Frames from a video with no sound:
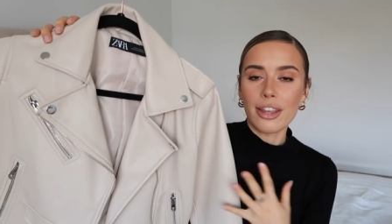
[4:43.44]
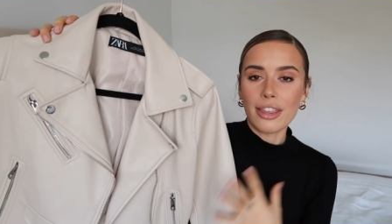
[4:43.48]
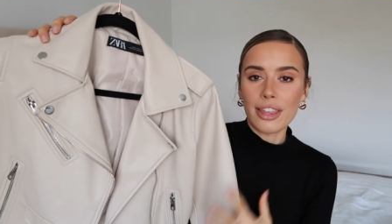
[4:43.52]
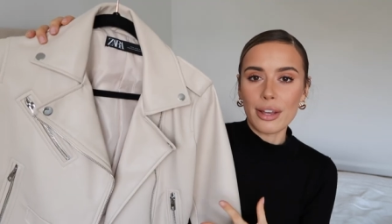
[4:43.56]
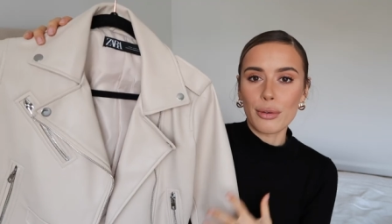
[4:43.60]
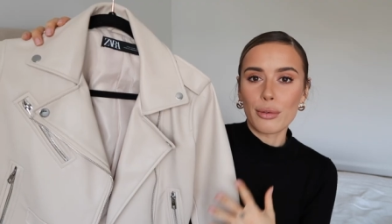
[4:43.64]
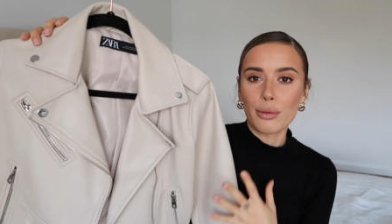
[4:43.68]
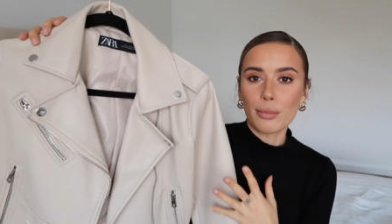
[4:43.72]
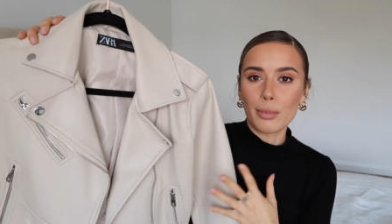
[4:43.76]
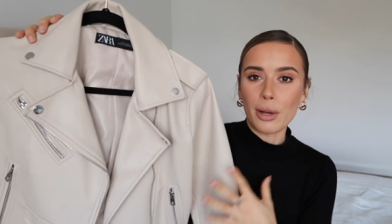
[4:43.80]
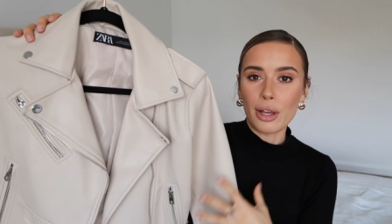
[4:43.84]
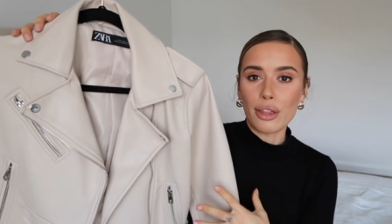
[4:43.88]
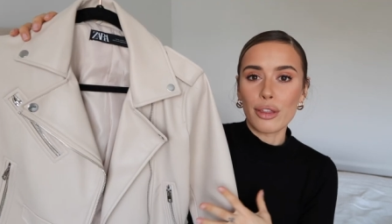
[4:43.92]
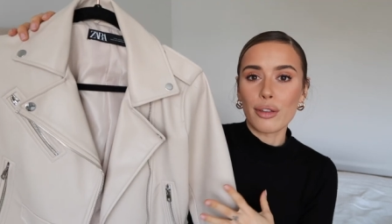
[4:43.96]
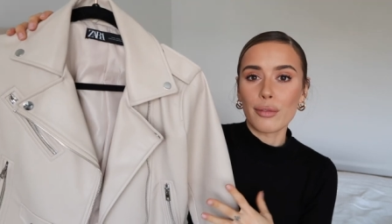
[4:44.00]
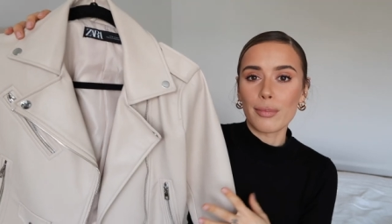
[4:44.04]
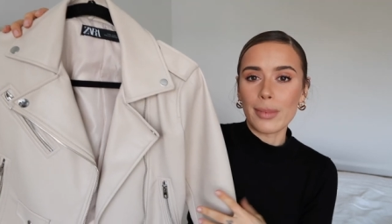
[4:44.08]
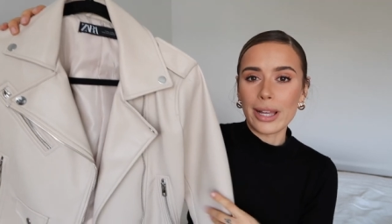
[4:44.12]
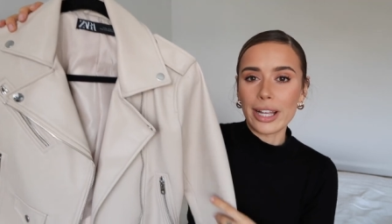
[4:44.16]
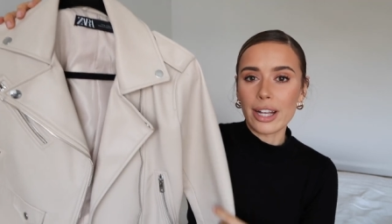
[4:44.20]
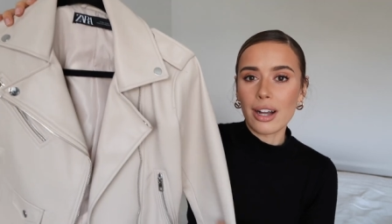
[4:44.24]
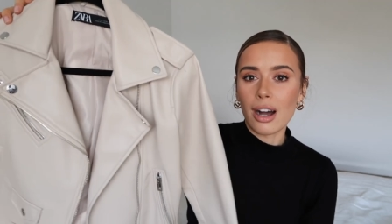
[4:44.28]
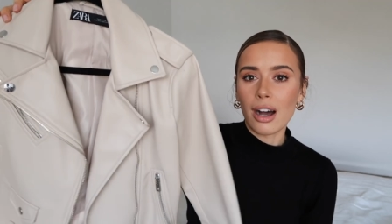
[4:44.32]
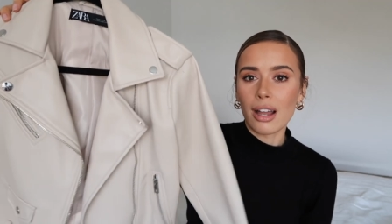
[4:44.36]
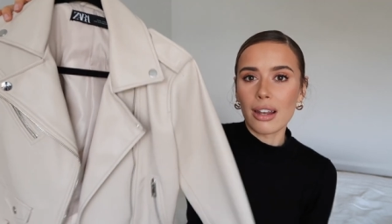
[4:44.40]
And I think with both of
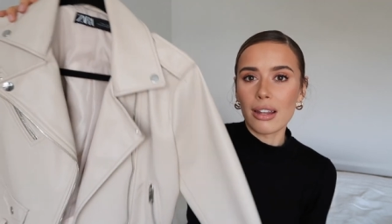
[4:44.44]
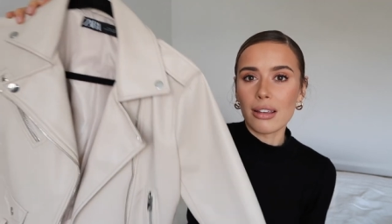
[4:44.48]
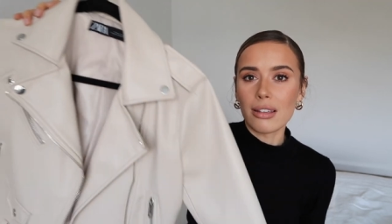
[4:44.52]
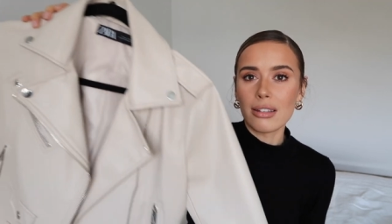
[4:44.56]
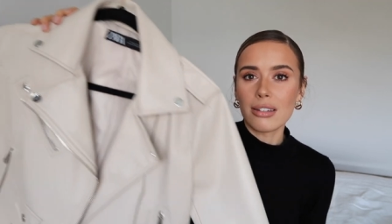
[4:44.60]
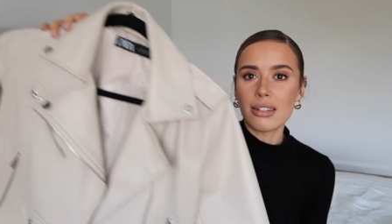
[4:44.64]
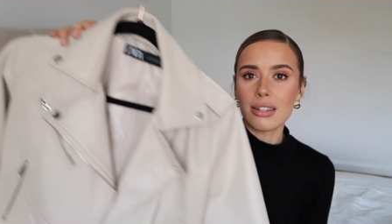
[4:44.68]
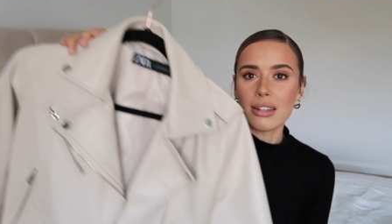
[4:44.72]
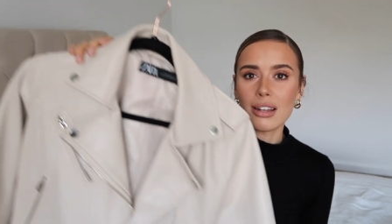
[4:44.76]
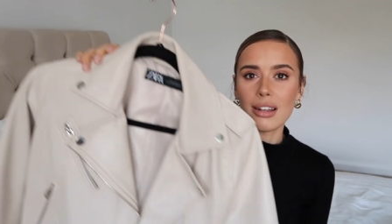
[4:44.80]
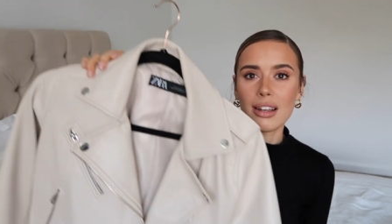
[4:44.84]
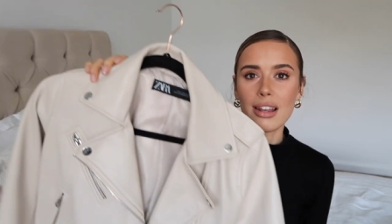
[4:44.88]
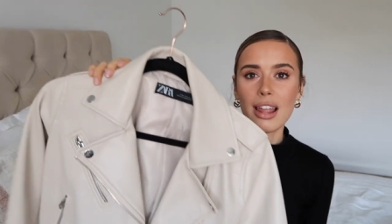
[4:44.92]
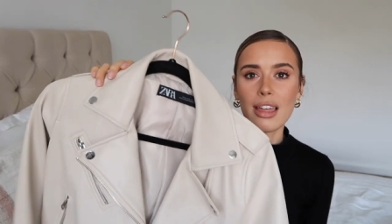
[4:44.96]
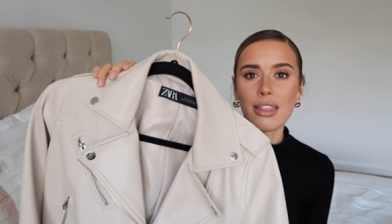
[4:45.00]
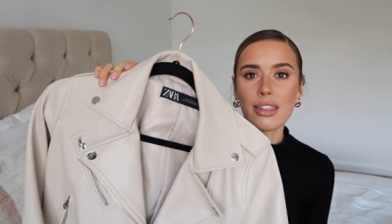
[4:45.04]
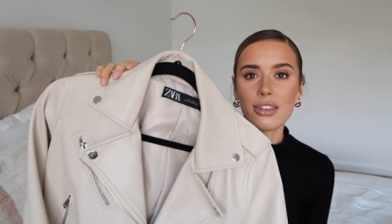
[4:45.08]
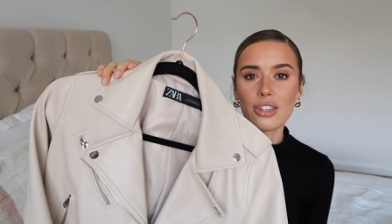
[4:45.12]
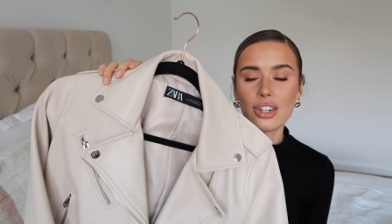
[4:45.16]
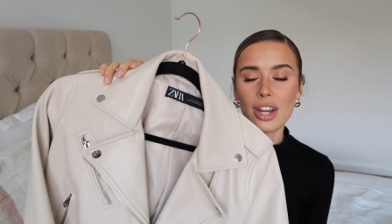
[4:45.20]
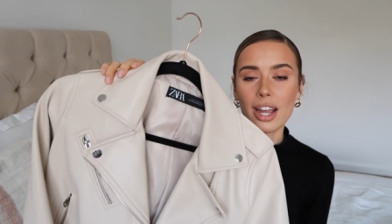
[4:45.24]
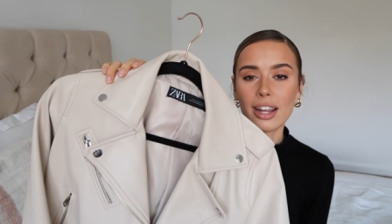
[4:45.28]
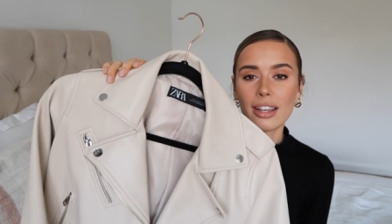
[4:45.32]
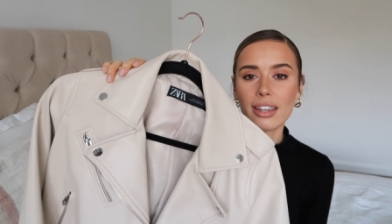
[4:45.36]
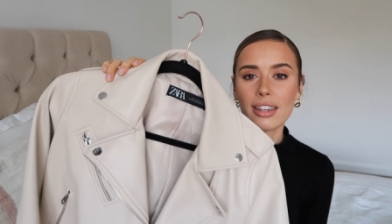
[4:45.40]
my coloured
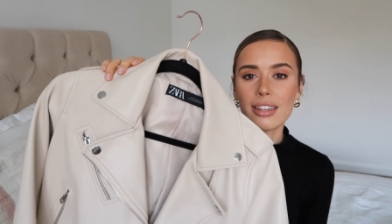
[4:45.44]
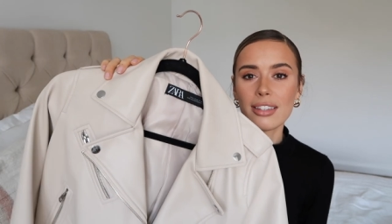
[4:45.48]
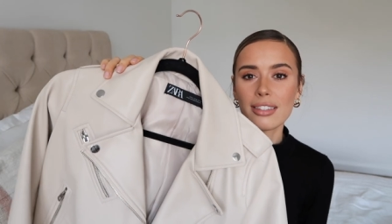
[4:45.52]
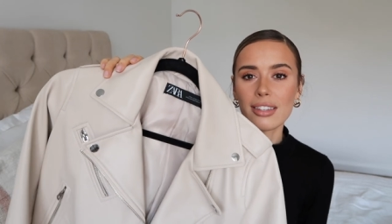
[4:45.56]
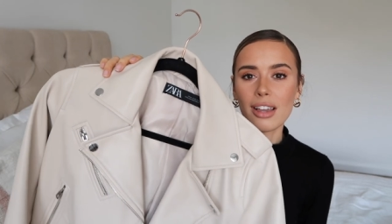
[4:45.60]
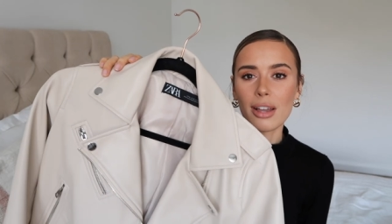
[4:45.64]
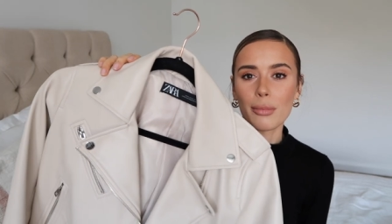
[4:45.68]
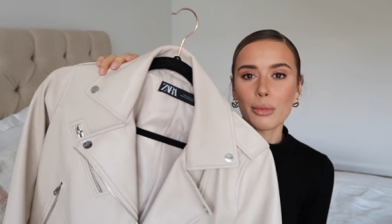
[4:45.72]
leather jackets,